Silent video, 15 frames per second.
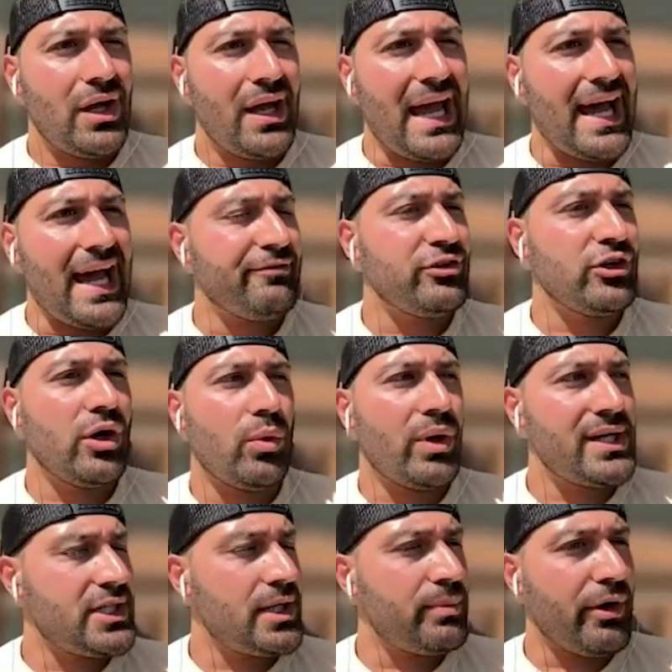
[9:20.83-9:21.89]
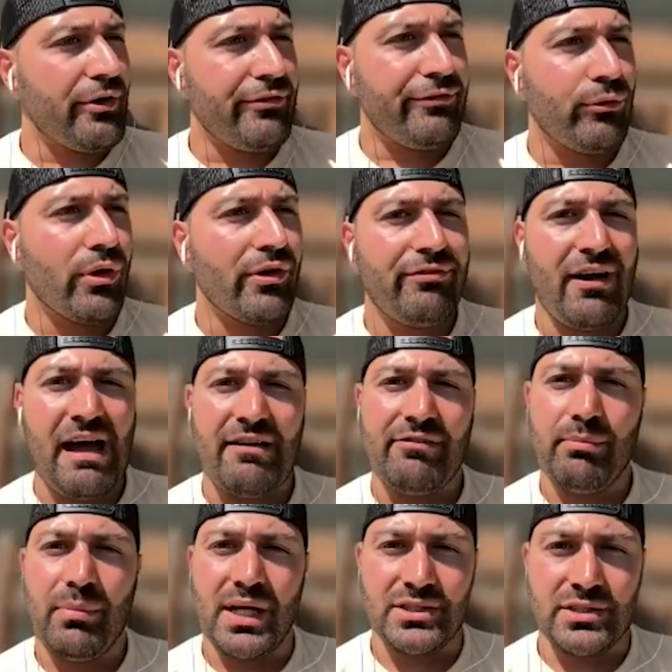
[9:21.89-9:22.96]
After, I want to say, about 4 or 5
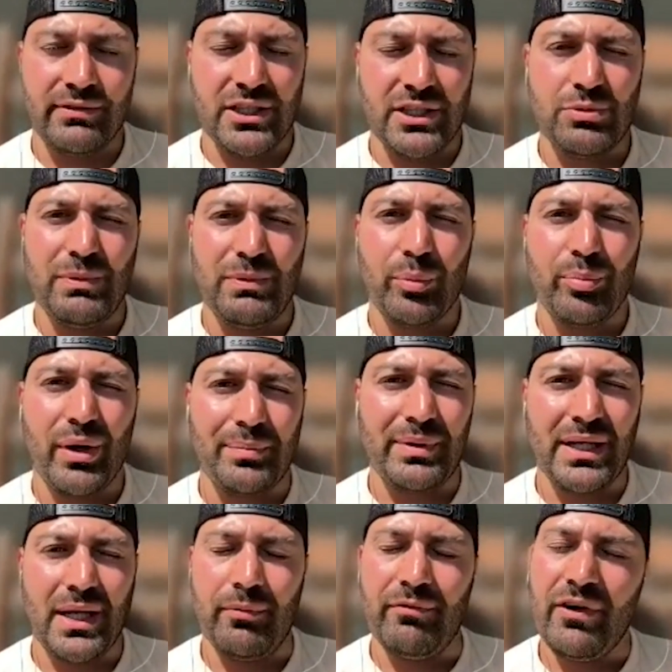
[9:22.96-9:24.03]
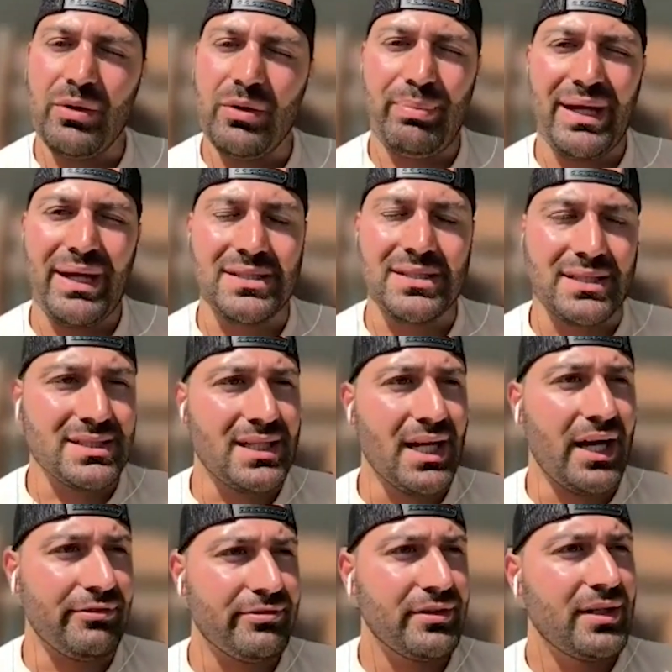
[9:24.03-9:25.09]
months of us meal prepping him, very basic
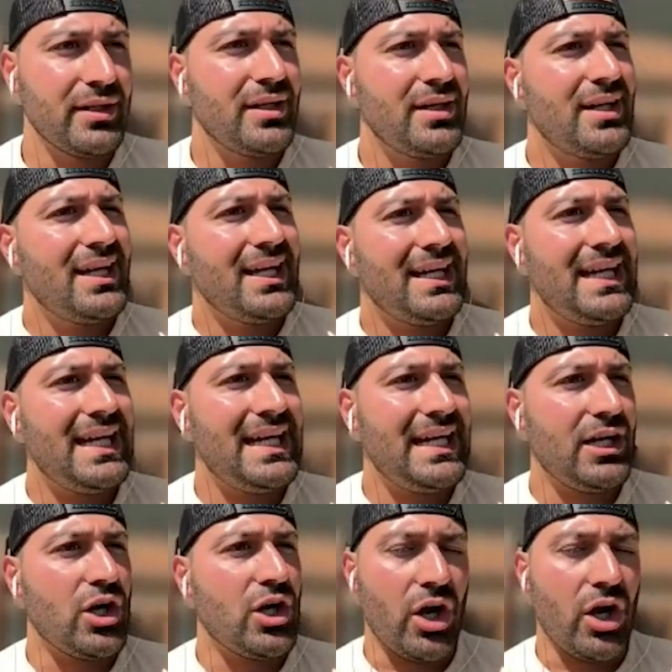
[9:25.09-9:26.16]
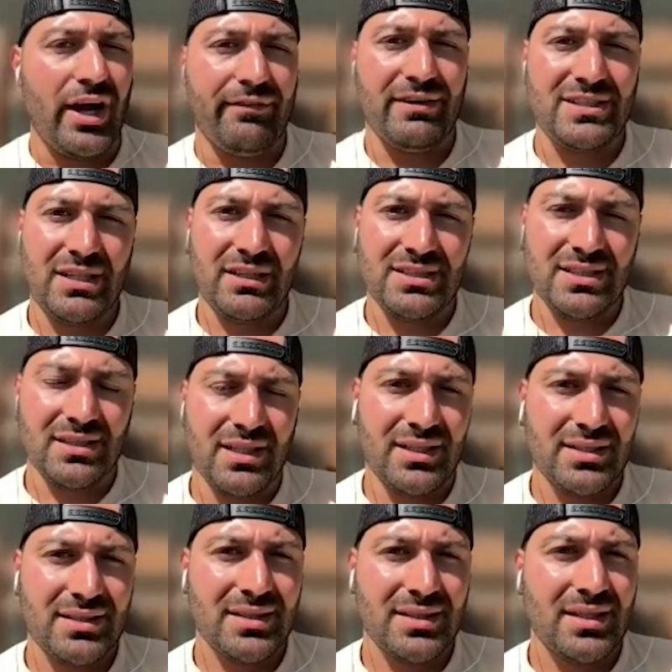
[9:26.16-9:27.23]
stuff, he got off his insulin.
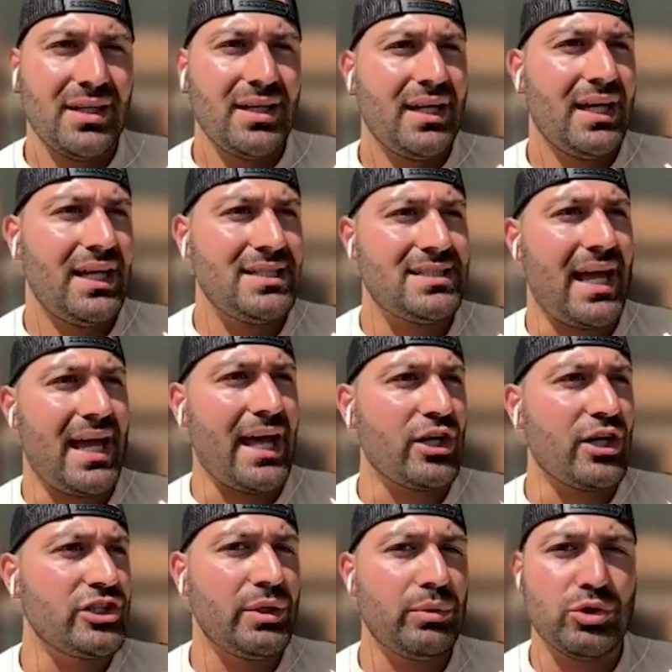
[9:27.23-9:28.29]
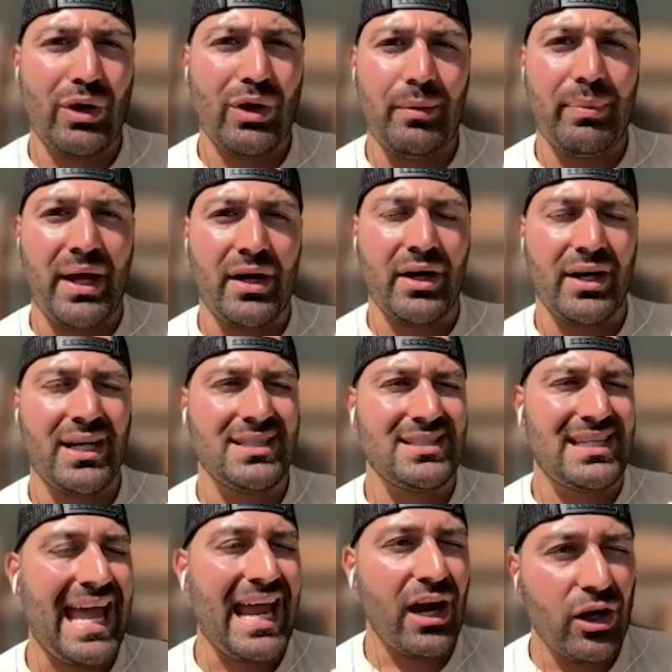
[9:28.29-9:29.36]
His energy was way better. His
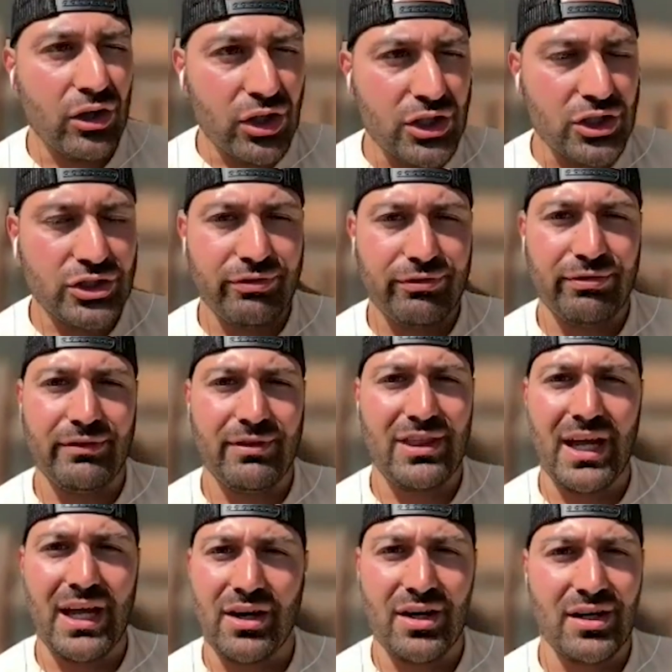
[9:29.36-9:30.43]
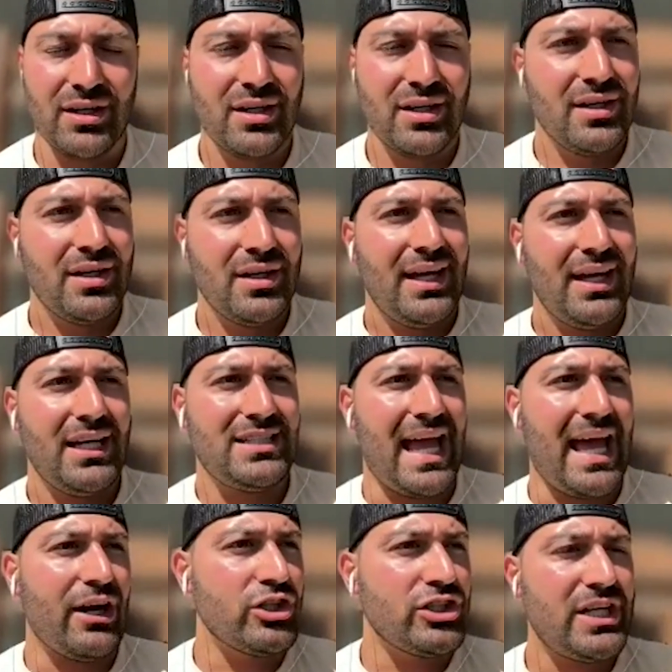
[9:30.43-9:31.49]
hair looked thicker. His
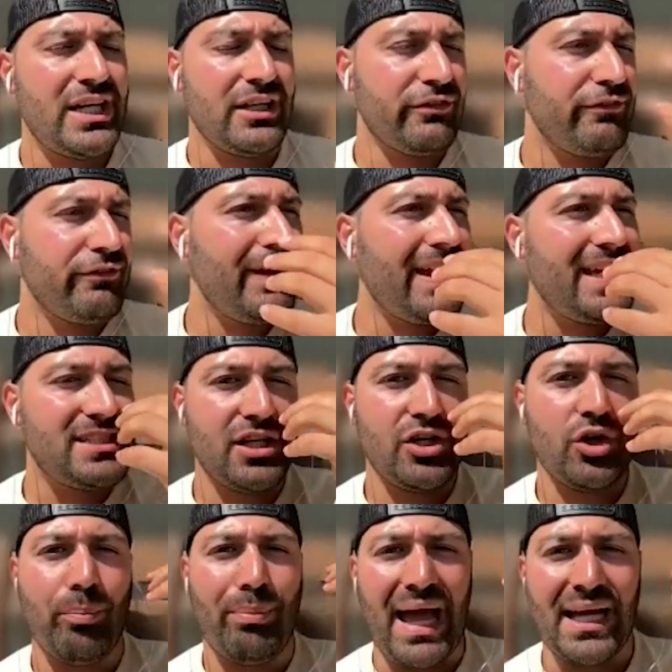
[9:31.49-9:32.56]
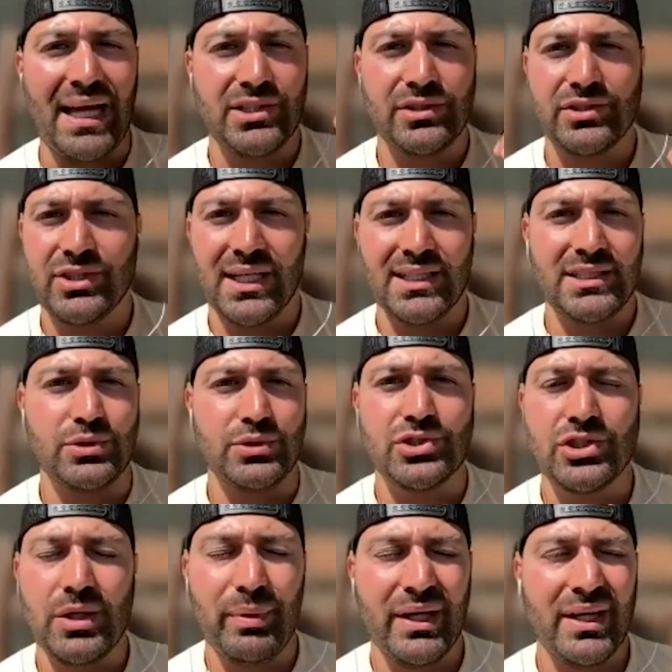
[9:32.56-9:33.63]
energy, his face, he had no bags in his eyes. He was
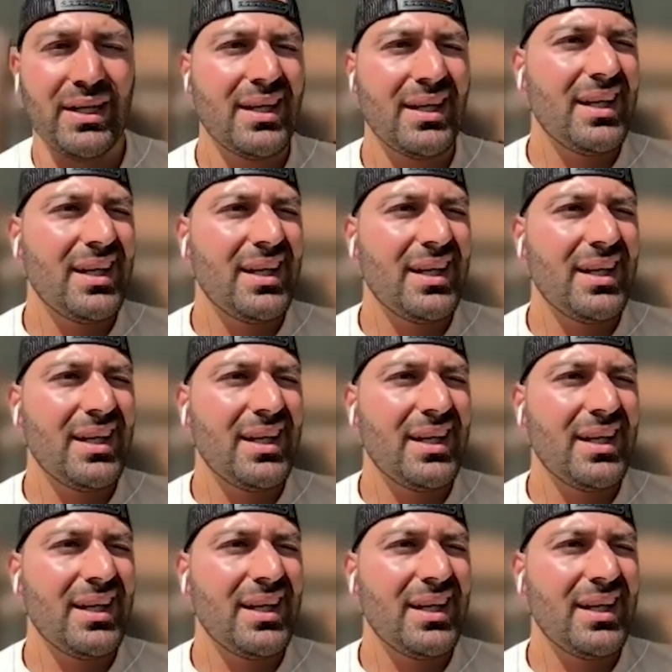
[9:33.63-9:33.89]
sleeping.